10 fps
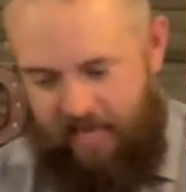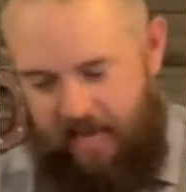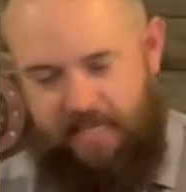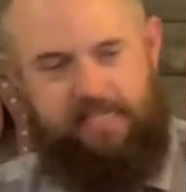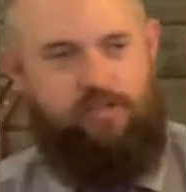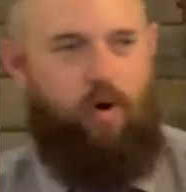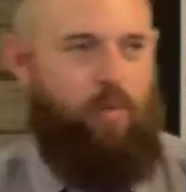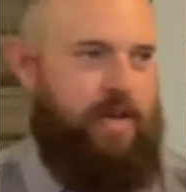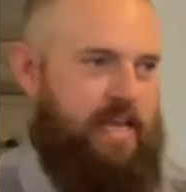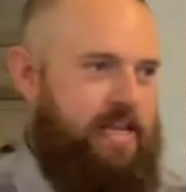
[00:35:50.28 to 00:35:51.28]
And he says,
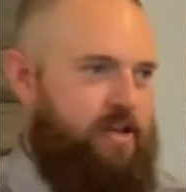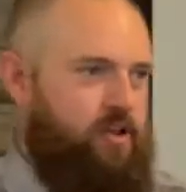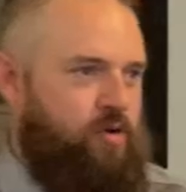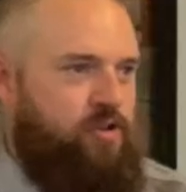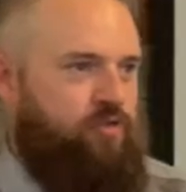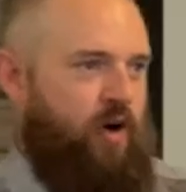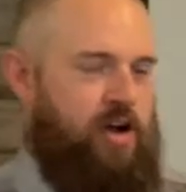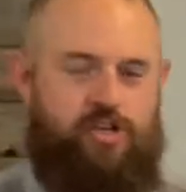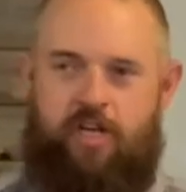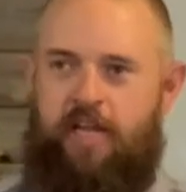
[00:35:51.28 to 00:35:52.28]
What we need to do is
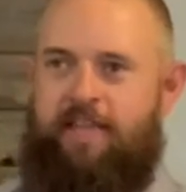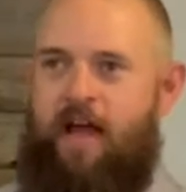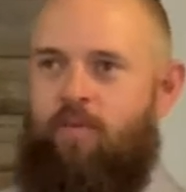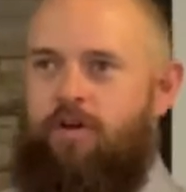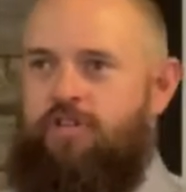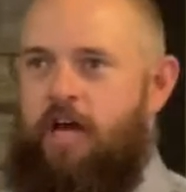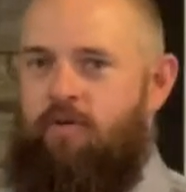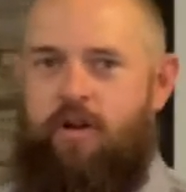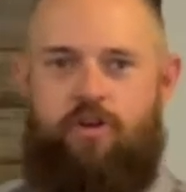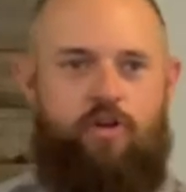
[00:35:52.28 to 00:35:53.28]
function in that
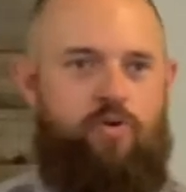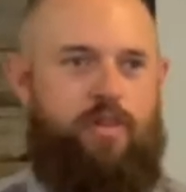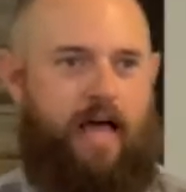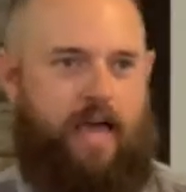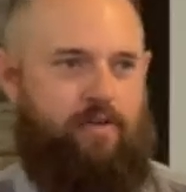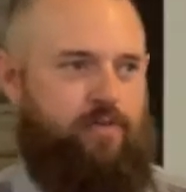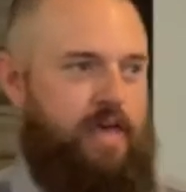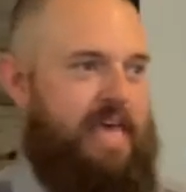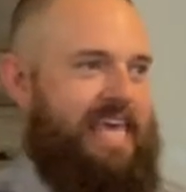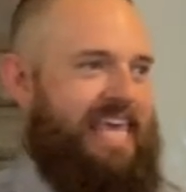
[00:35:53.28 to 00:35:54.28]
regenerate new life,
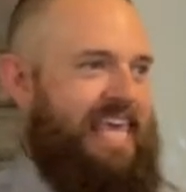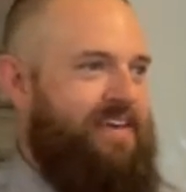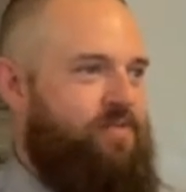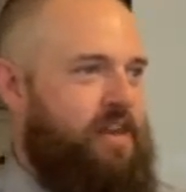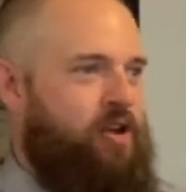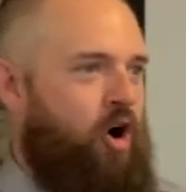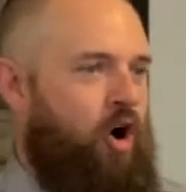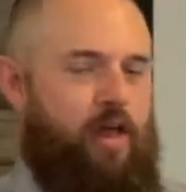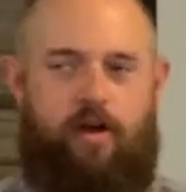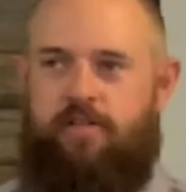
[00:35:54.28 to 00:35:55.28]
even in
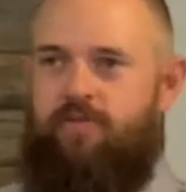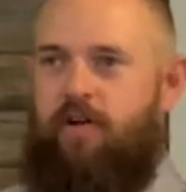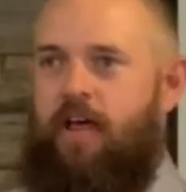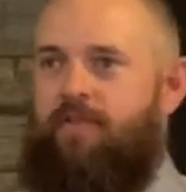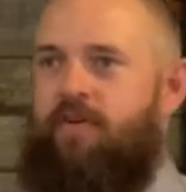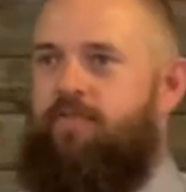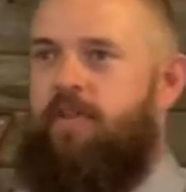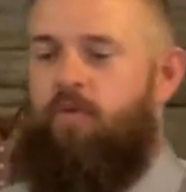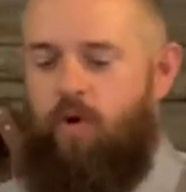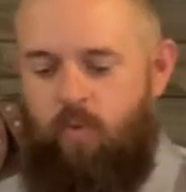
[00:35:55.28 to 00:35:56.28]
all areas of our life, even
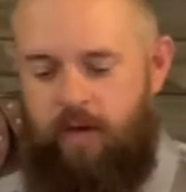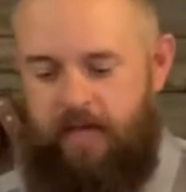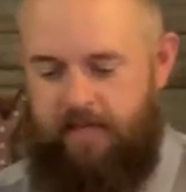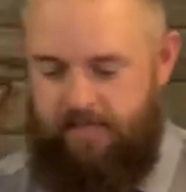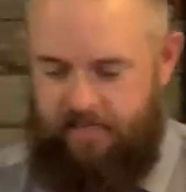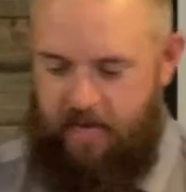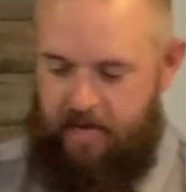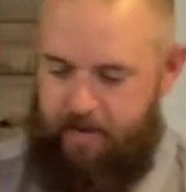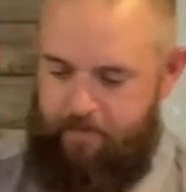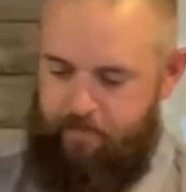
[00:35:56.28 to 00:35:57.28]
in what we
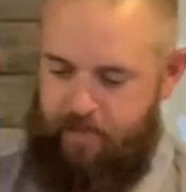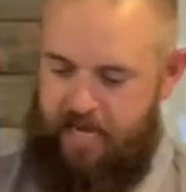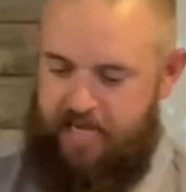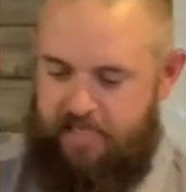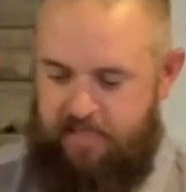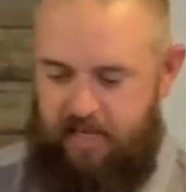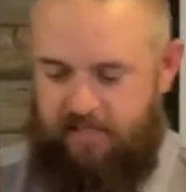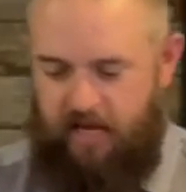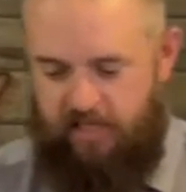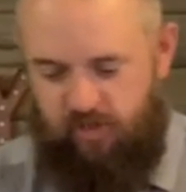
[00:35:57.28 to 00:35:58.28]
say. And he says, Does
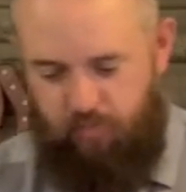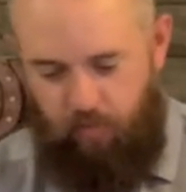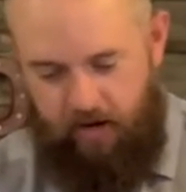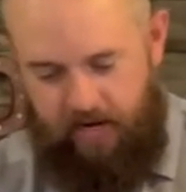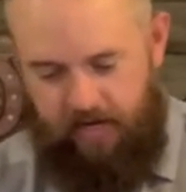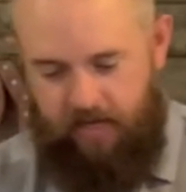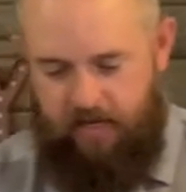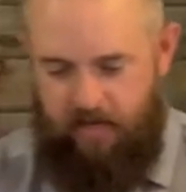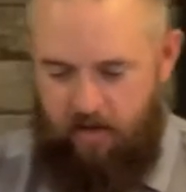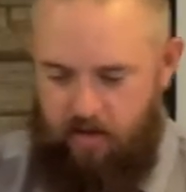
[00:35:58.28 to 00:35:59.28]
not a spring
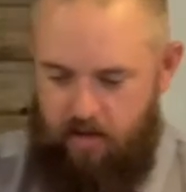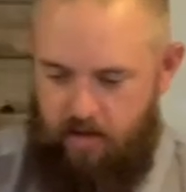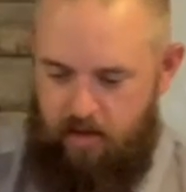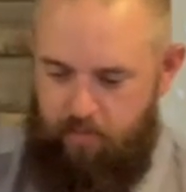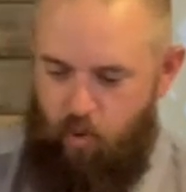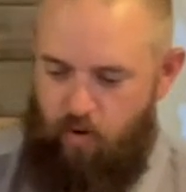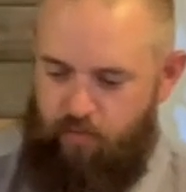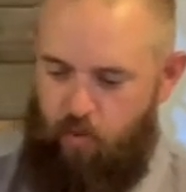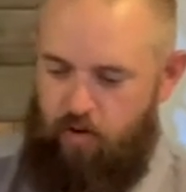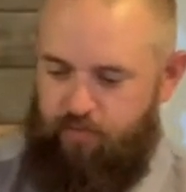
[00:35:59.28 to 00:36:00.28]
pour
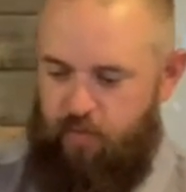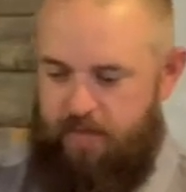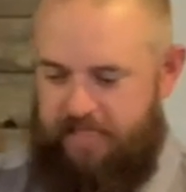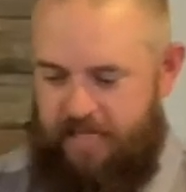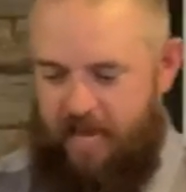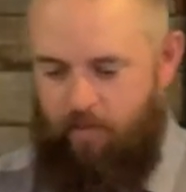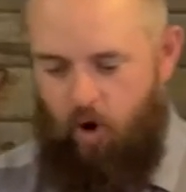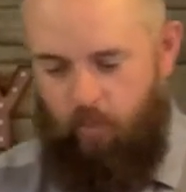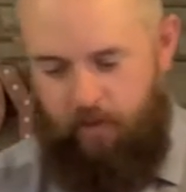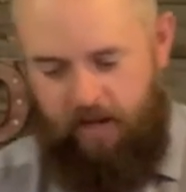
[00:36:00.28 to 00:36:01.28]
forth from the same
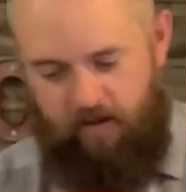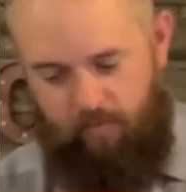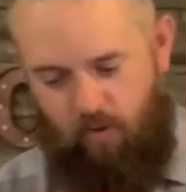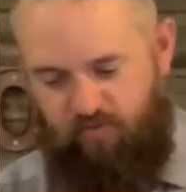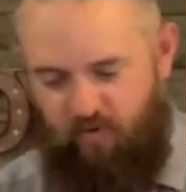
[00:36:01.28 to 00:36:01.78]
opening both